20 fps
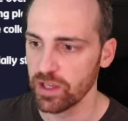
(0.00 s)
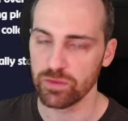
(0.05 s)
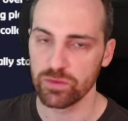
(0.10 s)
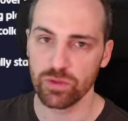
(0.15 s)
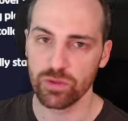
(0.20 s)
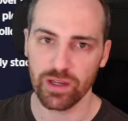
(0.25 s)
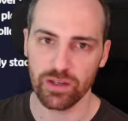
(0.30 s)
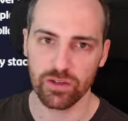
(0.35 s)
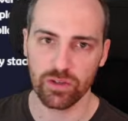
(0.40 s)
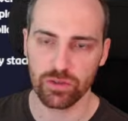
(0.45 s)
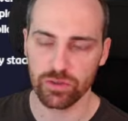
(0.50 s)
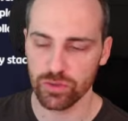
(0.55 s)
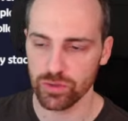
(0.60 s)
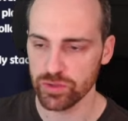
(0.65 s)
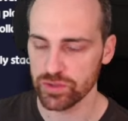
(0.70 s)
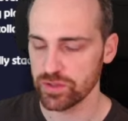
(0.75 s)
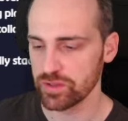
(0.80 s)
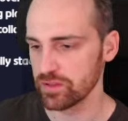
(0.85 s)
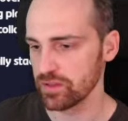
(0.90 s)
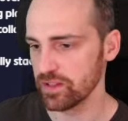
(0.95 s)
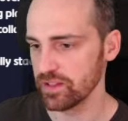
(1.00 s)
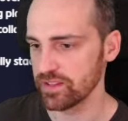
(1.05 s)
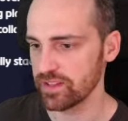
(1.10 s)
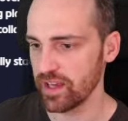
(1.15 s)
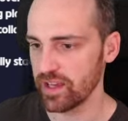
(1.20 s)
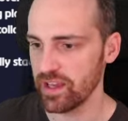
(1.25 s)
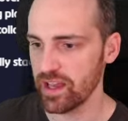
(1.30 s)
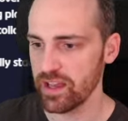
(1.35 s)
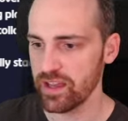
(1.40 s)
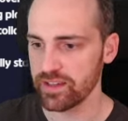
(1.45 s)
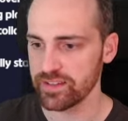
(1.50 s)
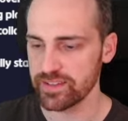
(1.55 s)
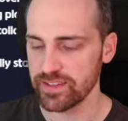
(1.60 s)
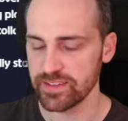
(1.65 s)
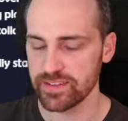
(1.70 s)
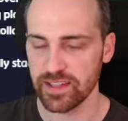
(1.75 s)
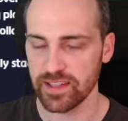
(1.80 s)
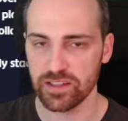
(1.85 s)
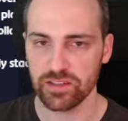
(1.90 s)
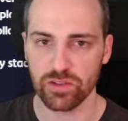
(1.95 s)
You cannot use these AI
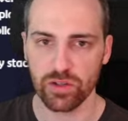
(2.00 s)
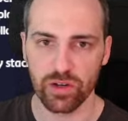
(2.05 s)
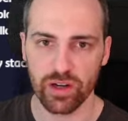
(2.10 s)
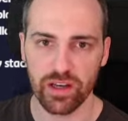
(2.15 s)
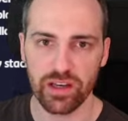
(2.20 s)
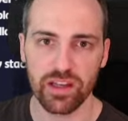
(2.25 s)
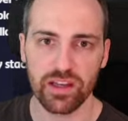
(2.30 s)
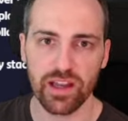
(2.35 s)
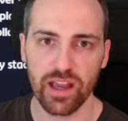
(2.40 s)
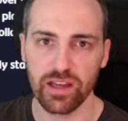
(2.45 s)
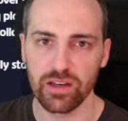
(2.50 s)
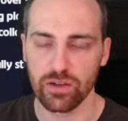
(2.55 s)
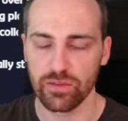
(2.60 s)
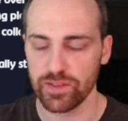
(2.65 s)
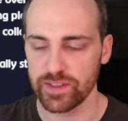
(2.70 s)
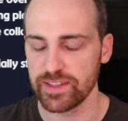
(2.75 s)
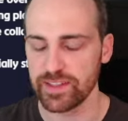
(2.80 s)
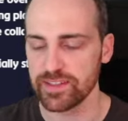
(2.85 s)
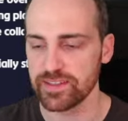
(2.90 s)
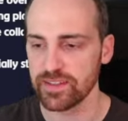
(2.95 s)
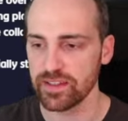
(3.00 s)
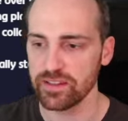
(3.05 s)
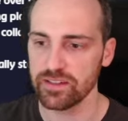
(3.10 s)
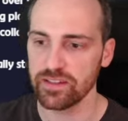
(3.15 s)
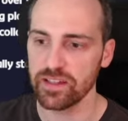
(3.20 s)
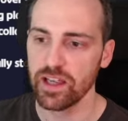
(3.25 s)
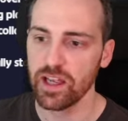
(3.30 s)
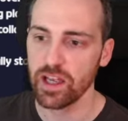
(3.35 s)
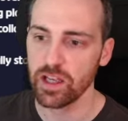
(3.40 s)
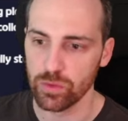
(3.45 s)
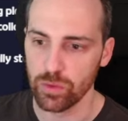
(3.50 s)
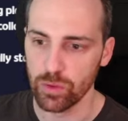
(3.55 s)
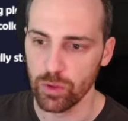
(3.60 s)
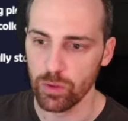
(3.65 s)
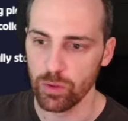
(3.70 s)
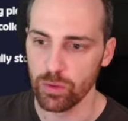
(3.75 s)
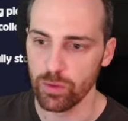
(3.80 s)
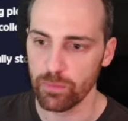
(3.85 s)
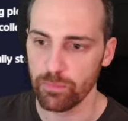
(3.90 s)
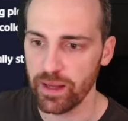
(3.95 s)
assistants or any kind of assistants
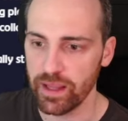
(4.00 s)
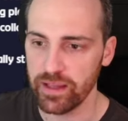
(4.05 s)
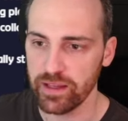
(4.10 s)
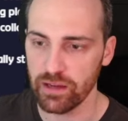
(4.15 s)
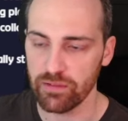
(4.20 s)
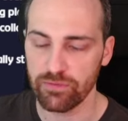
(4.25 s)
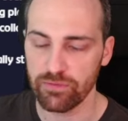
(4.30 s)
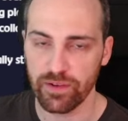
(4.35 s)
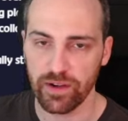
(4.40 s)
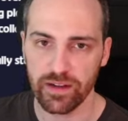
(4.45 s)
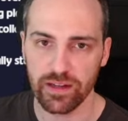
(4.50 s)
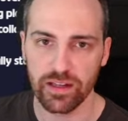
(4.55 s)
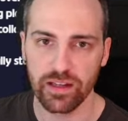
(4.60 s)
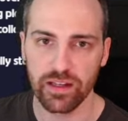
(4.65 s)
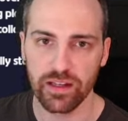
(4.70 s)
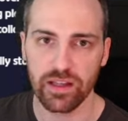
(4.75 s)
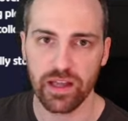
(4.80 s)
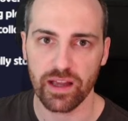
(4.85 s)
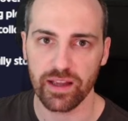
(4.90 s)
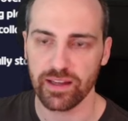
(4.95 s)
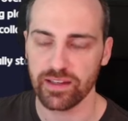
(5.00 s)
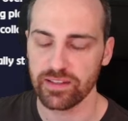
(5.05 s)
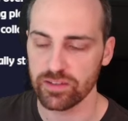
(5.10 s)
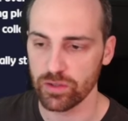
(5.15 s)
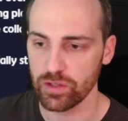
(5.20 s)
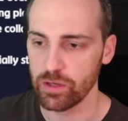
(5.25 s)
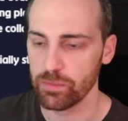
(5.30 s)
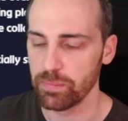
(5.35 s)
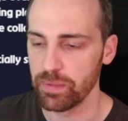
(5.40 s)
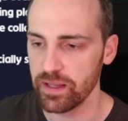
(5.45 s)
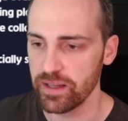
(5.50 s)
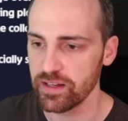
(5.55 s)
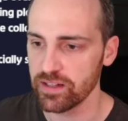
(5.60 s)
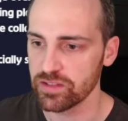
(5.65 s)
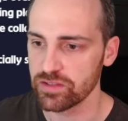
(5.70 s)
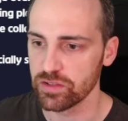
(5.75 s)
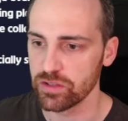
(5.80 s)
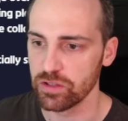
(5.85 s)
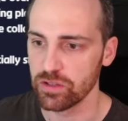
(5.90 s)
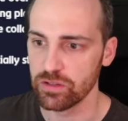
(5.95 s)
to play unfairly against other players,
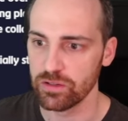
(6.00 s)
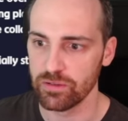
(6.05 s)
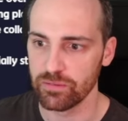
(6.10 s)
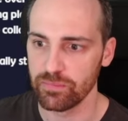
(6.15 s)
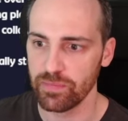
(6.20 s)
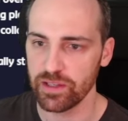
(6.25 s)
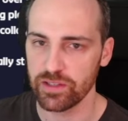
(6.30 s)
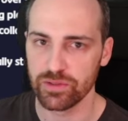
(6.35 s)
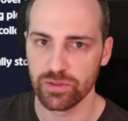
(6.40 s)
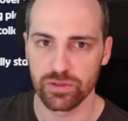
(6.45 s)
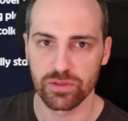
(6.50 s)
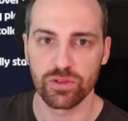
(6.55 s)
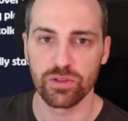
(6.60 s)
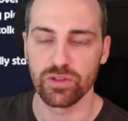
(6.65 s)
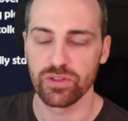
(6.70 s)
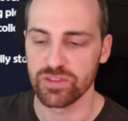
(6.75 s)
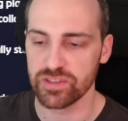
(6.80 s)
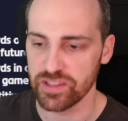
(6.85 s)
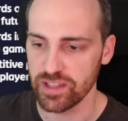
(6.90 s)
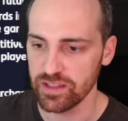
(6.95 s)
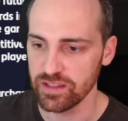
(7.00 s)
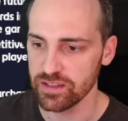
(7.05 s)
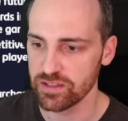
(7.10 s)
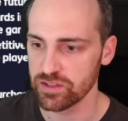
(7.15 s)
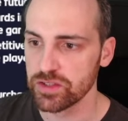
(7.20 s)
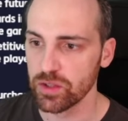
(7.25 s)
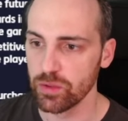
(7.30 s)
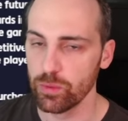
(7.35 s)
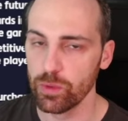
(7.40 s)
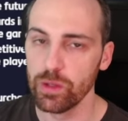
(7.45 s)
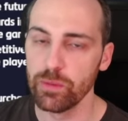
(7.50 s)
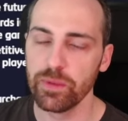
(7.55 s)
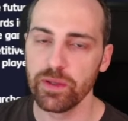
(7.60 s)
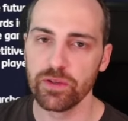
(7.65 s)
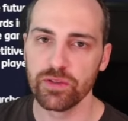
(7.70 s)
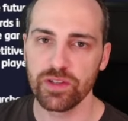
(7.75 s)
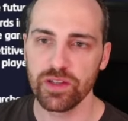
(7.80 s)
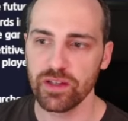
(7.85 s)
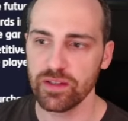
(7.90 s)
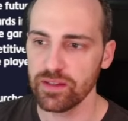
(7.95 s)
so make sure you don't cheat. So we'll be
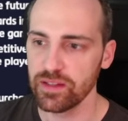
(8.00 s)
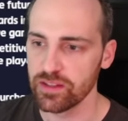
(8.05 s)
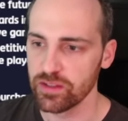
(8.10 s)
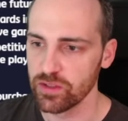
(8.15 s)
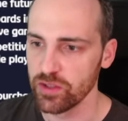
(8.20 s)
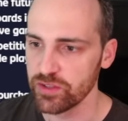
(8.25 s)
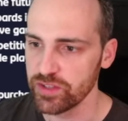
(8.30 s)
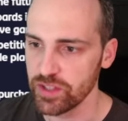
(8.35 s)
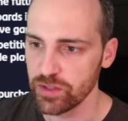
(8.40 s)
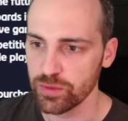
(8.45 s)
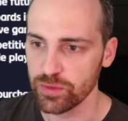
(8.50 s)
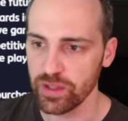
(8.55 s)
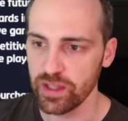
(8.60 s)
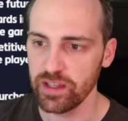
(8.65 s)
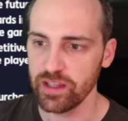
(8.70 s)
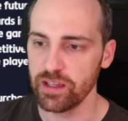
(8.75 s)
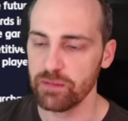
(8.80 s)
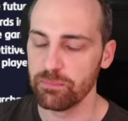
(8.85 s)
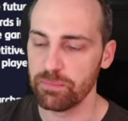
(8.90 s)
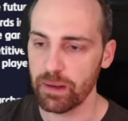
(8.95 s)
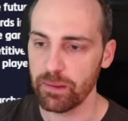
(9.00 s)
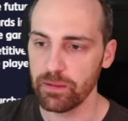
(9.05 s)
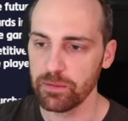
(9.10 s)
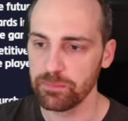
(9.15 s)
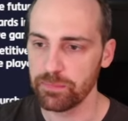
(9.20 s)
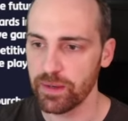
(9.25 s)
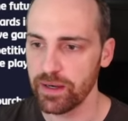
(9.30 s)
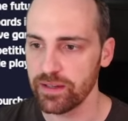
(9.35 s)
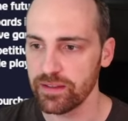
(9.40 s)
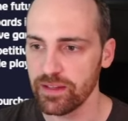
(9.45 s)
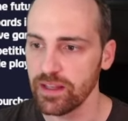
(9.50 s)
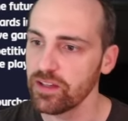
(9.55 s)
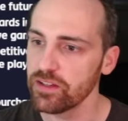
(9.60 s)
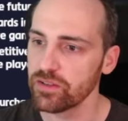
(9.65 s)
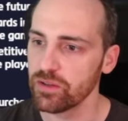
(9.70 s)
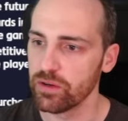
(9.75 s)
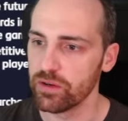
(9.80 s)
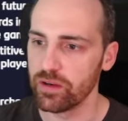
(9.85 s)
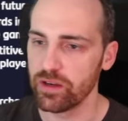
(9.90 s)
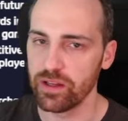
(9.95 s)
using this logic today in private parties
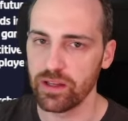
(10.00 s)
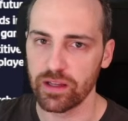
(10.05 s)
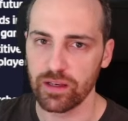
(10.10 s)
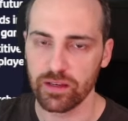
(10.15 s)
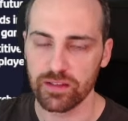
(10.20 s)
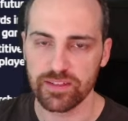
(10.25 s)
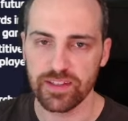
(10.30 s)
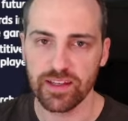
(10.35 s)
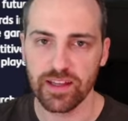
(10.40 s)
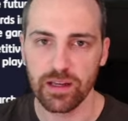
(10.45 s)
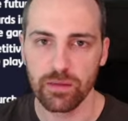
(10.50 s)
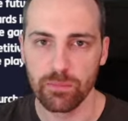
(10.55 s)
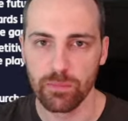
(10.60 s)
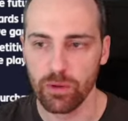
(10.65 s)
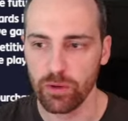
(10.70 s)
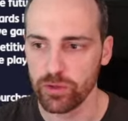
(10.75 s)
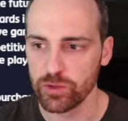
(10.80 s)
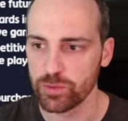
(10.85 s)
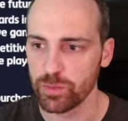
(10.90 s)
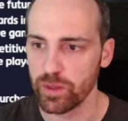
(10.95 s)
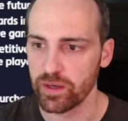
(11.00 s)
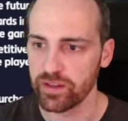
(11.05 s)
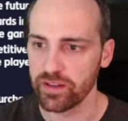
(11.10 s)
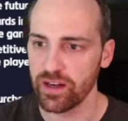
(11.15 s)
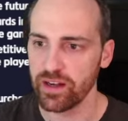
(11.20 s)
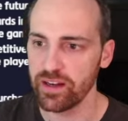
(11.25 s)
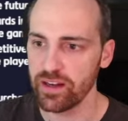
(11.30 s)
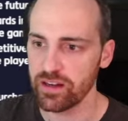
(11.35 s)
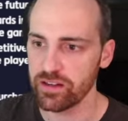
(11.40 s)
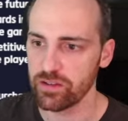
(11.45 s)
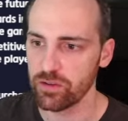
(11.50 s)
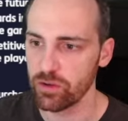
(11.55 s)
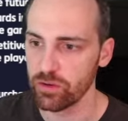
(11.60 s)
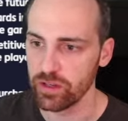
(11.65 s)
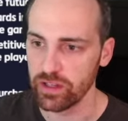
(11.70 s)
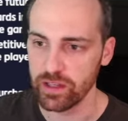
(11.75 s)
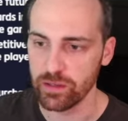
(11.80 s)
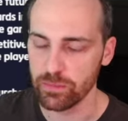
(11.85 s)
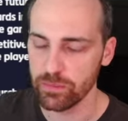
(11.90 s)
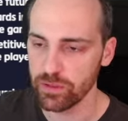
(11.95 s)
or in single modes where there are no
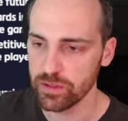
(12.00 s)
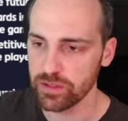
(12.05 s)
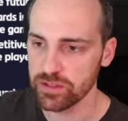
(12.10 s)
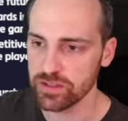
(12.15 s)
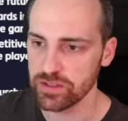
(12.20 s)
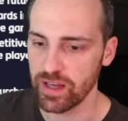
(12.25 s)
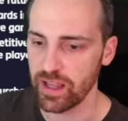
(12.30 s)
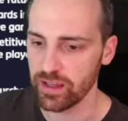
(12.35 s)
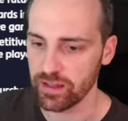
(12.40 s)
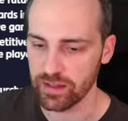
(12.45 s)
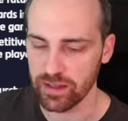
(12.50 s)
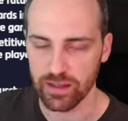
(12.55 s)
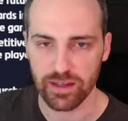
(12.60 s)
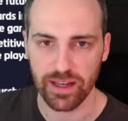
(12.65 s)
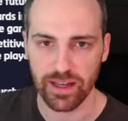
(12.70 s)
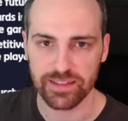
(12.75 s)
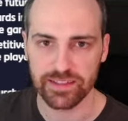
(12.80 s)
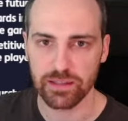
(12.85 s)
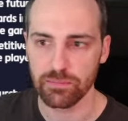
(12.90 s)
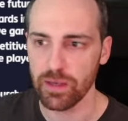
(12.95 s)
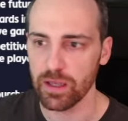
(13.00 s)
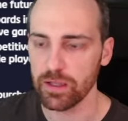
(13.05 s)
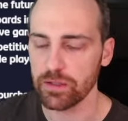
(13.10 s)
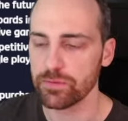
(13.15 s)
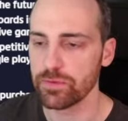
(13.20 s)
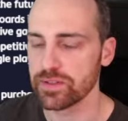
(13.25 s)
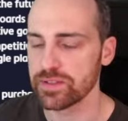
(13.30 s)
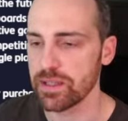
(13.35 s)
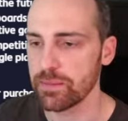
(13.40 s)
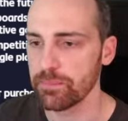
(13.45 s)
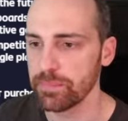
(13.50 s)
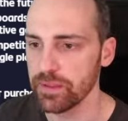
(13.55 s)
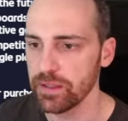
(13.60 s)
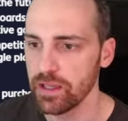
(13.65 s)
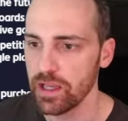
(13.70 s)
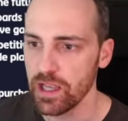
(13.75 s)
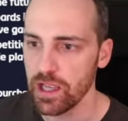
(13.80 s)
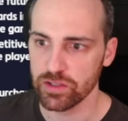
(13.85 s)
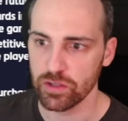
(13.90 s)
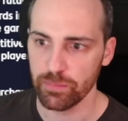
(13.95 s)
leaderboards, like classic maps for example.
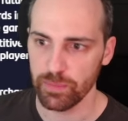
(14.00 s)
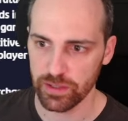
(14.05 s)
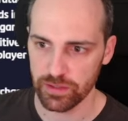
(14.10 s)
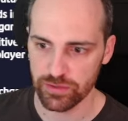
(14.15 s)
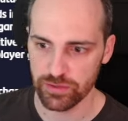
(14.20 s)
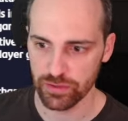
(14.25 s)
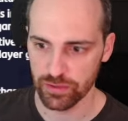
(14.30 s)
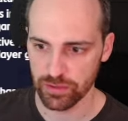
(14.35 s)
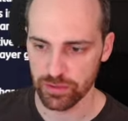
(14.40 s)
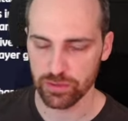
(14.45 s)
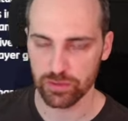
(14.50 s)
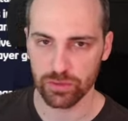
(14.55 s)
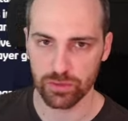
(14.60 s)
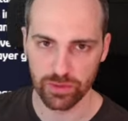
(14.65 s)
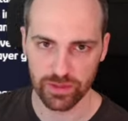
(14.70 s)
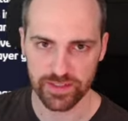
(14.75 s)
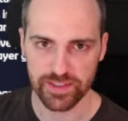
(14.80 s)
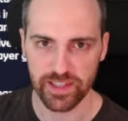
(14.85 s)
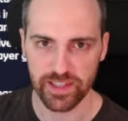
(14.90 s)
So make sure to do the